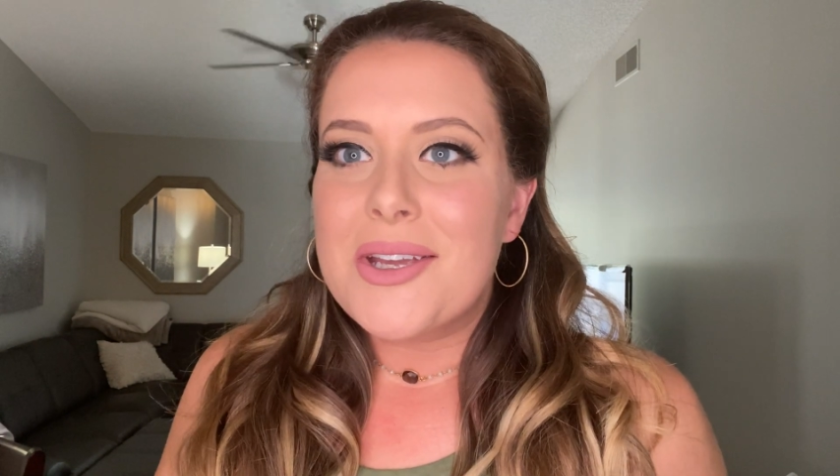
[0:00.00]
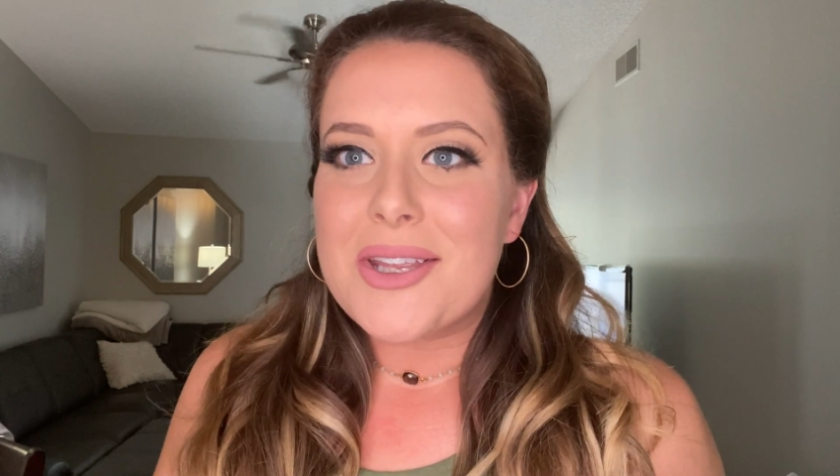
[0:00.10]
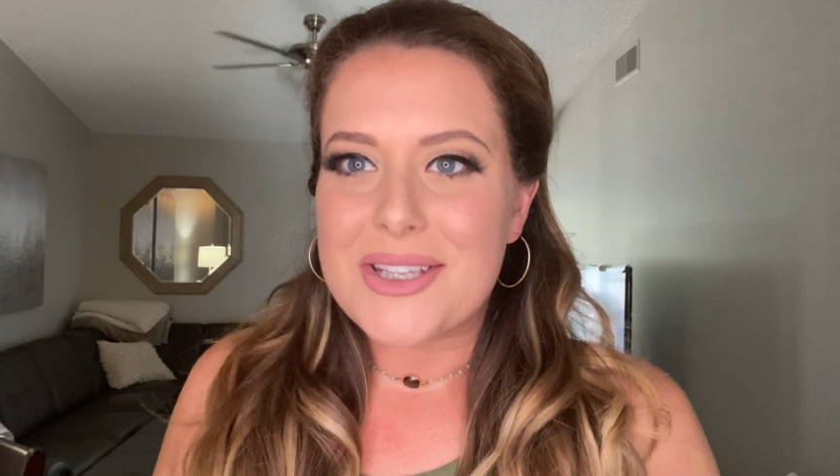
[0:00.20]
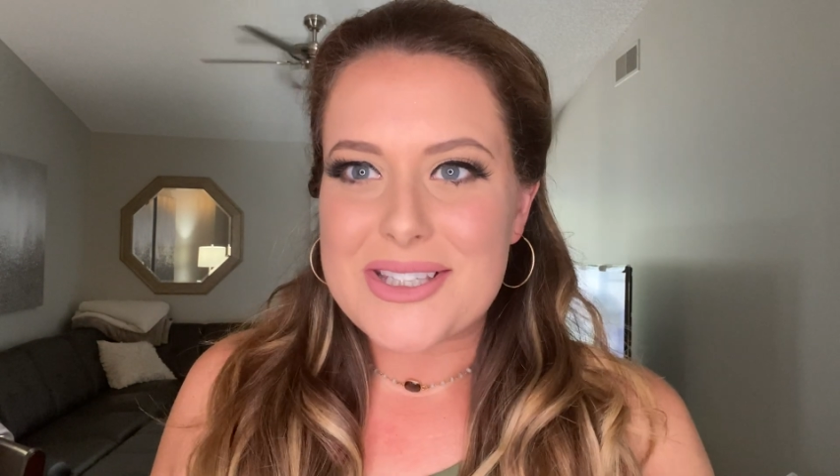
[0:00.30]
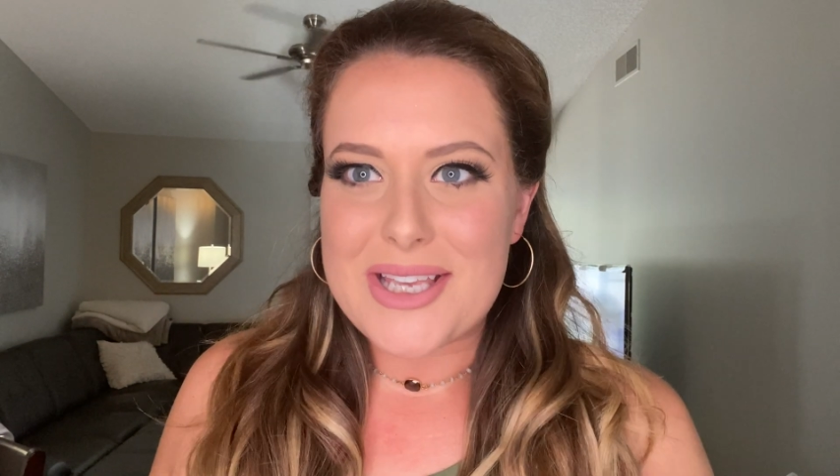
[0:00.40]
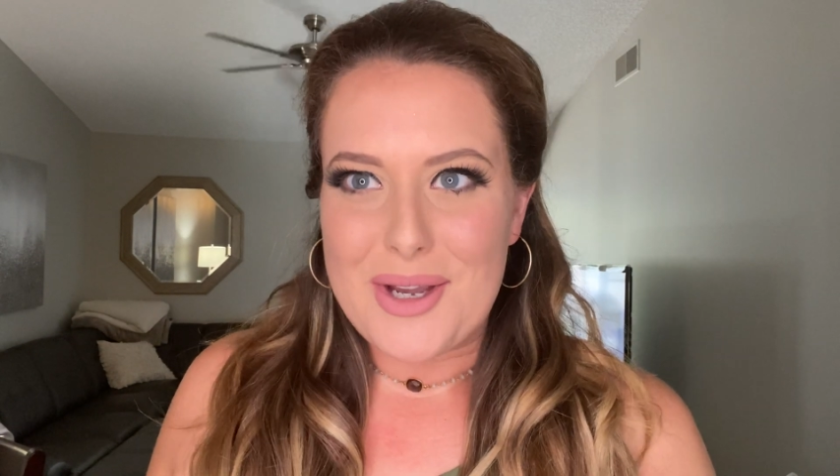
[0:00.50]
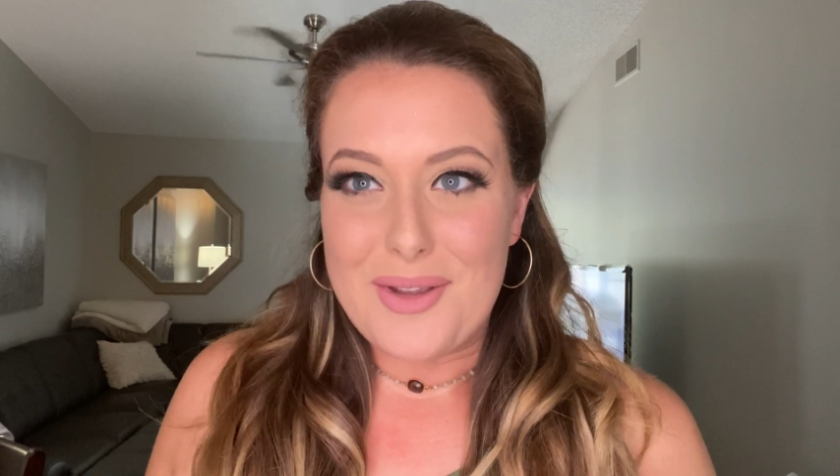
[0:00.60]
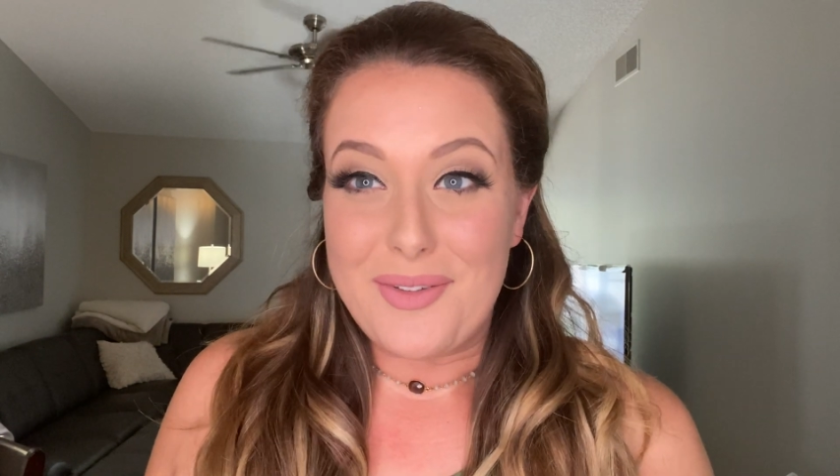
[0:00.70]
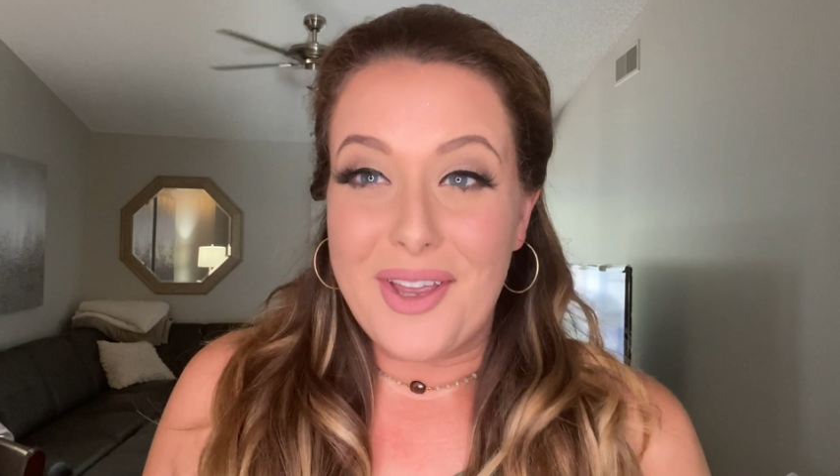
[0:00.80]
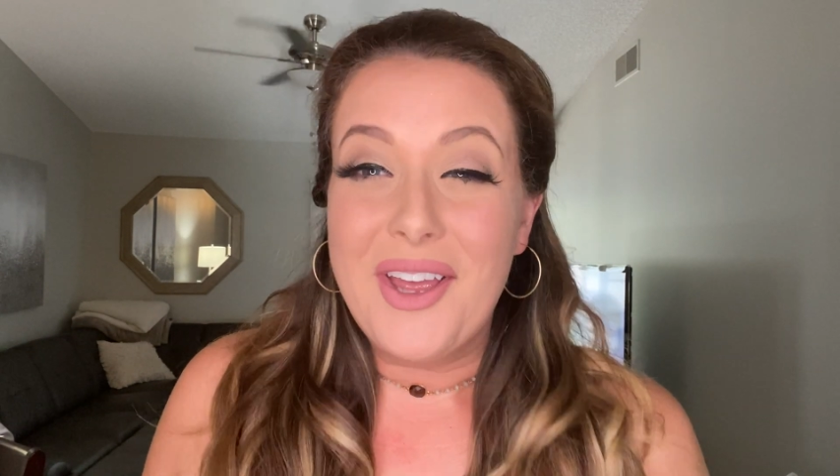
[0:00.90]
This is how I
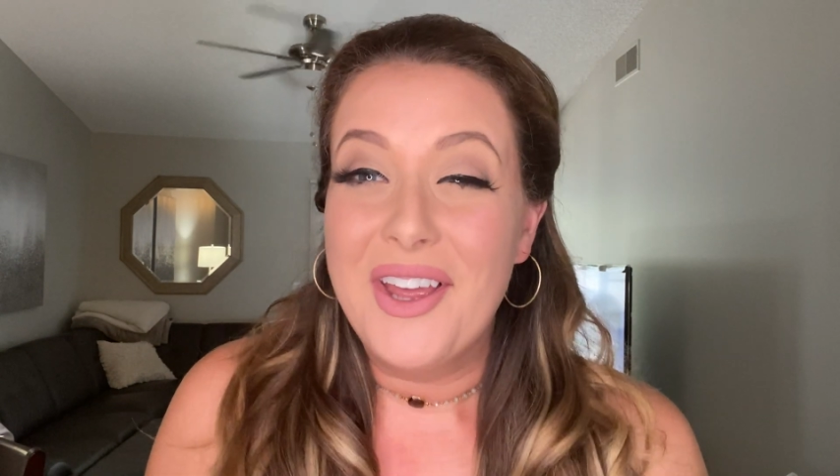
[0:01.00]
feel.